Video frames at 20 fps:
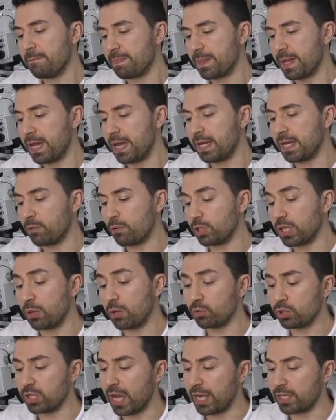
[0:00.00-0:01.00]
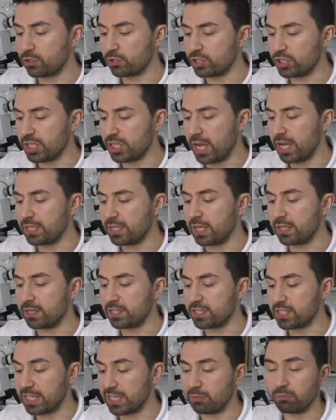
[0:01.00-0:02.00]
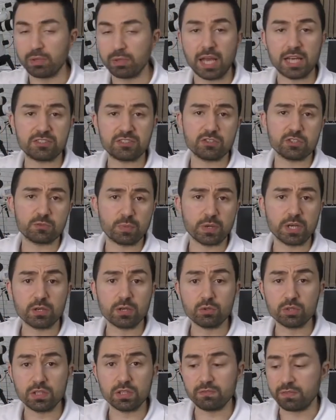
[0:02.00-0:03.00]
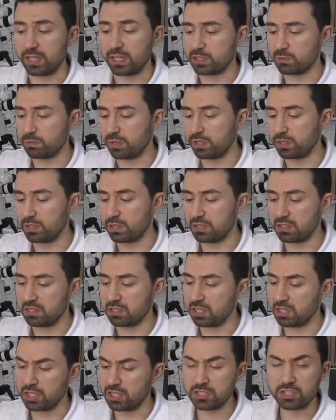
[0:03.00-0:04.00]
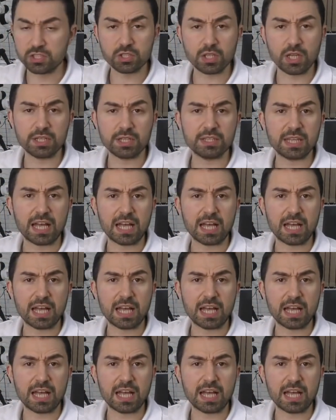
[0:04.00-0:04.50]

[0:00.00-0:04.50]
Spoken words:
And what I would like to say that sandblaster is pretty good investment. It